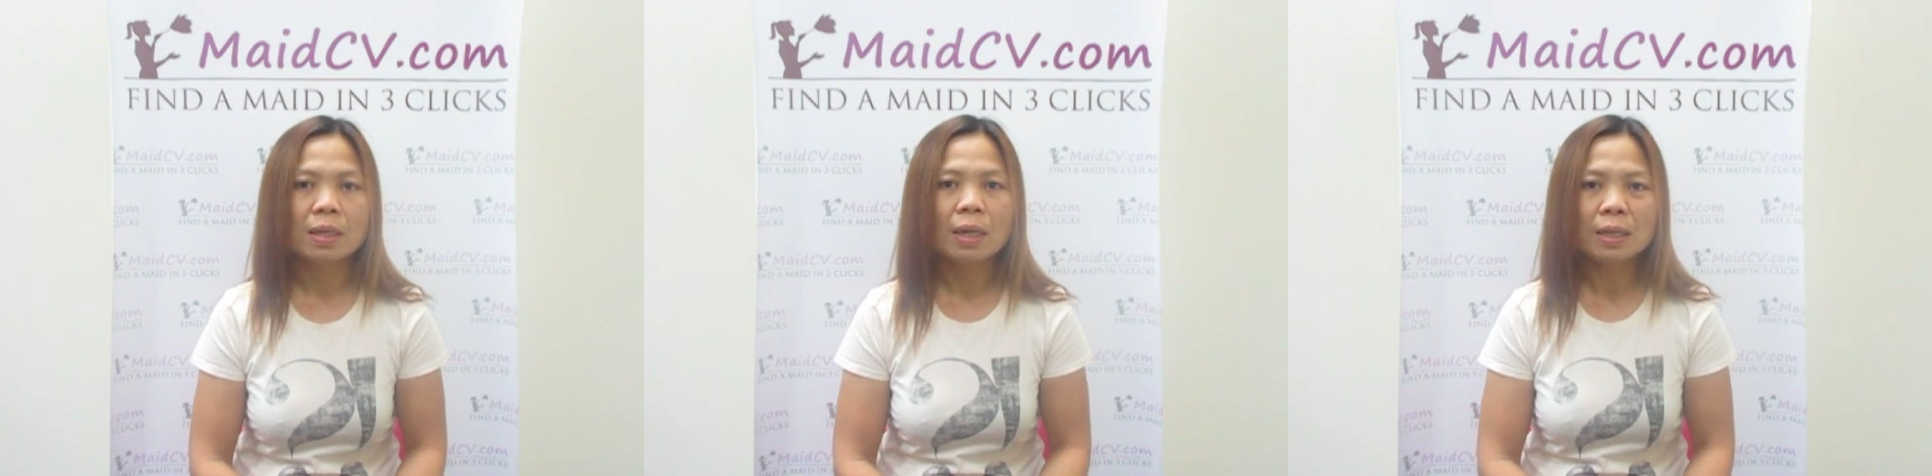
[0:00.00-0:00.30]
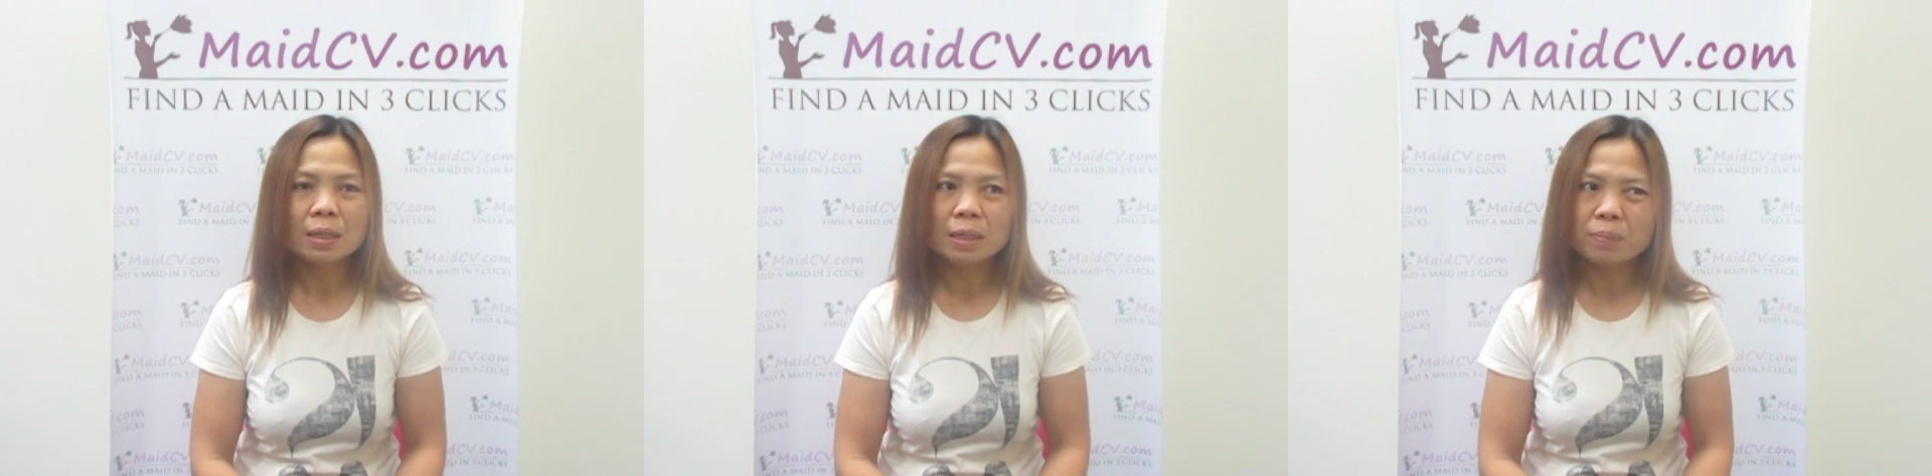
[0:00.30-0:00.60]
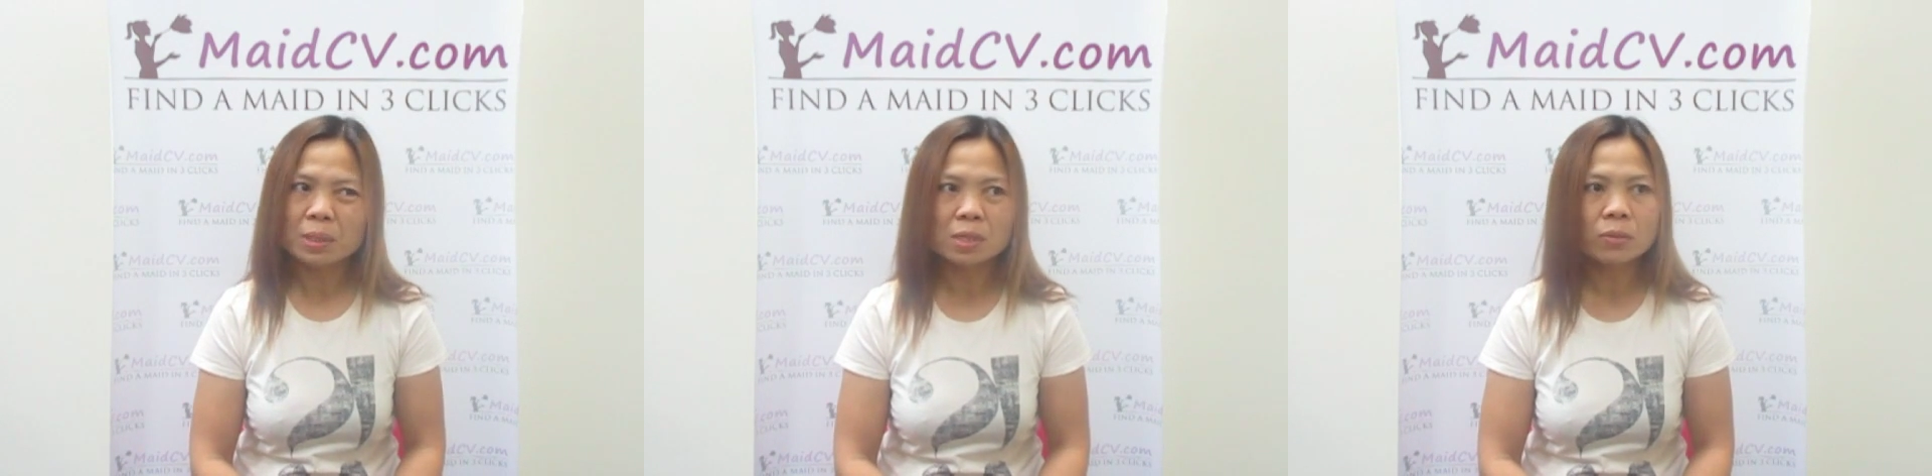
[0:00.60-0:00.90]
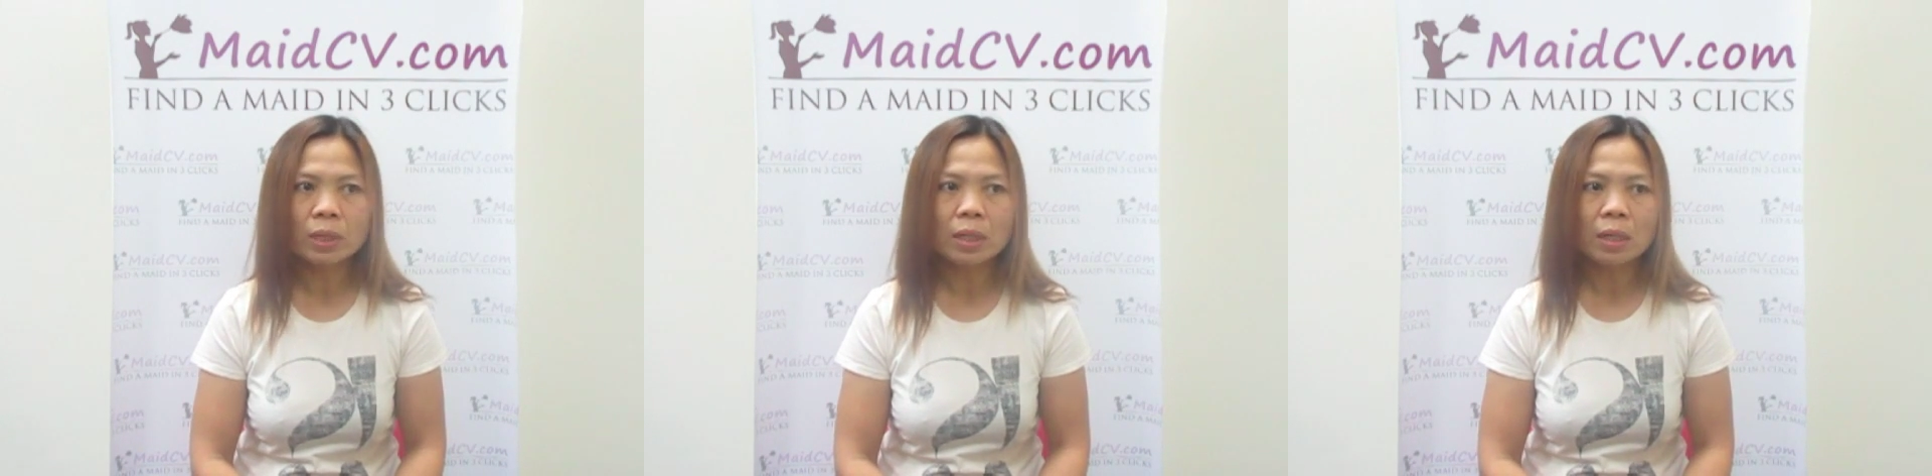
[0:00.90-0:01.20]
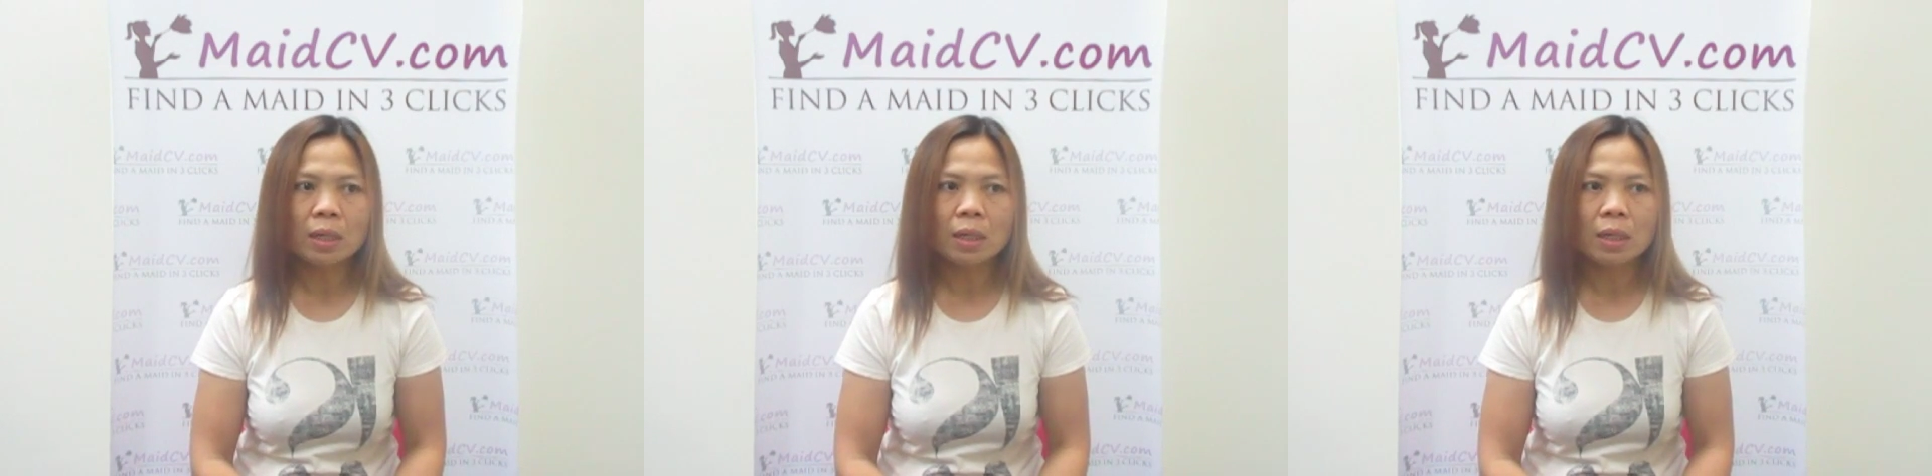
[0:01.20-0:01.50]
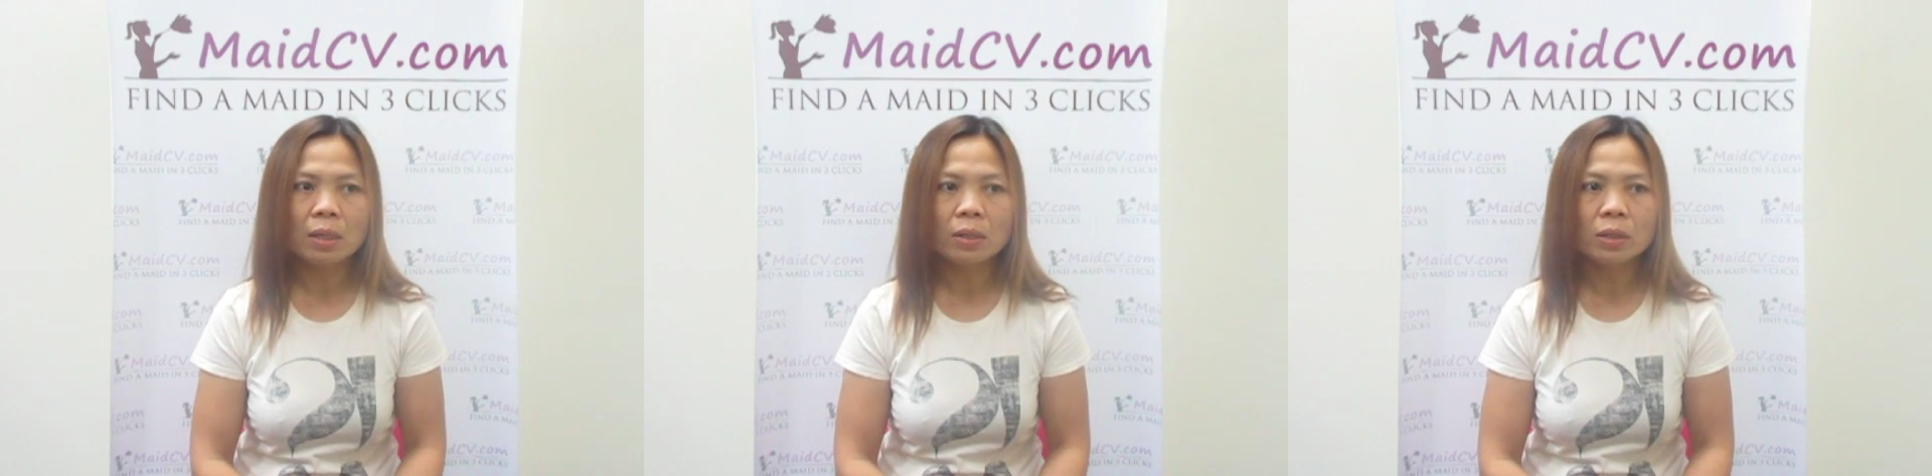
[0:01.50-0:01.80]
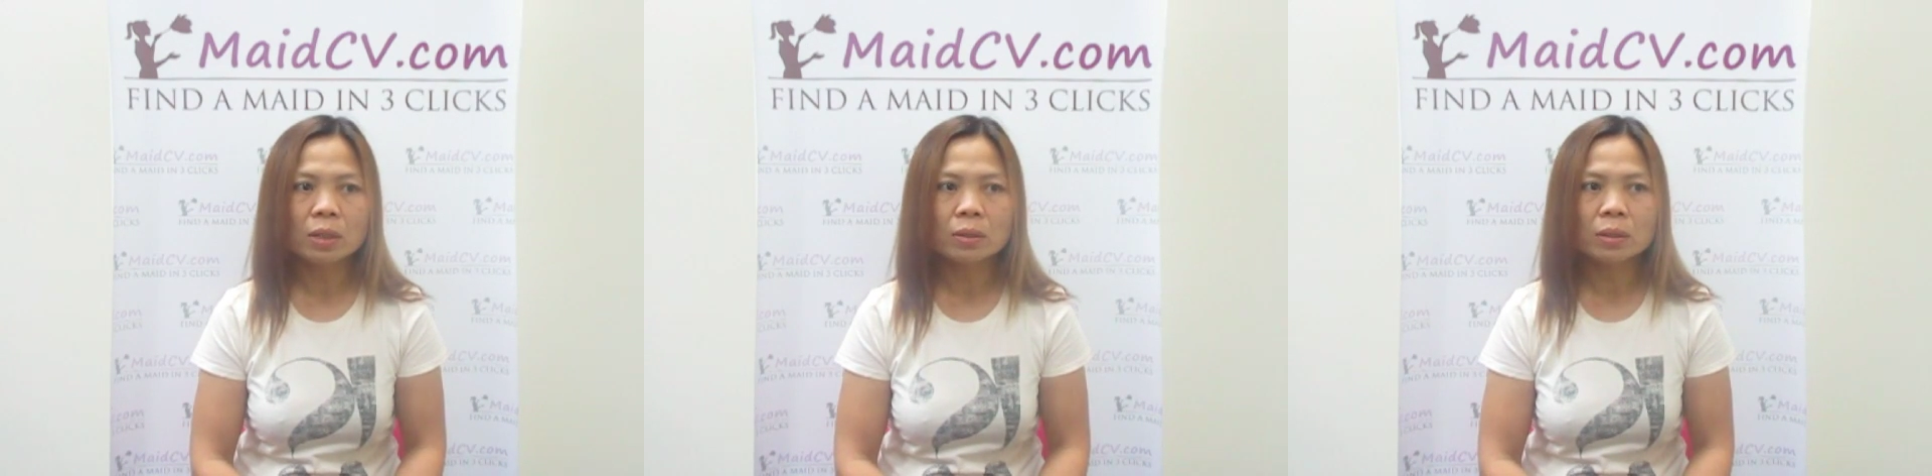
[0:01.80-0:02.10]
And then if it's really, you
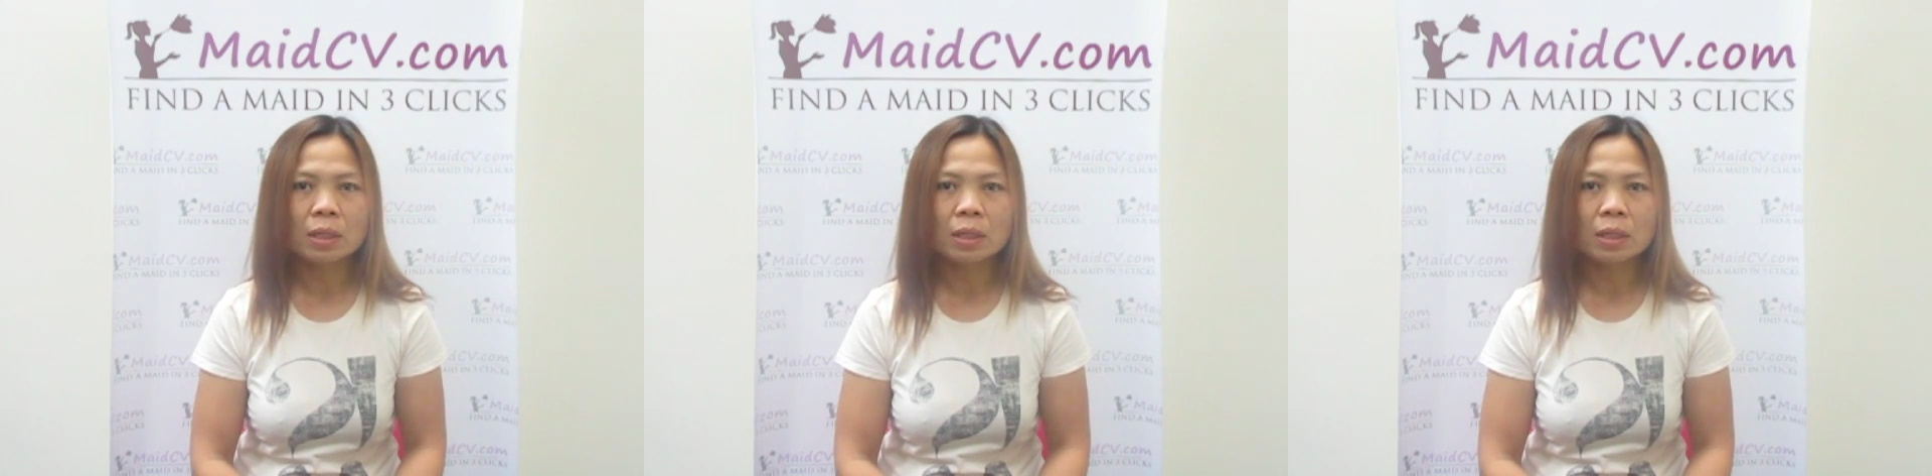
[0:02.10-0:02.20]
know,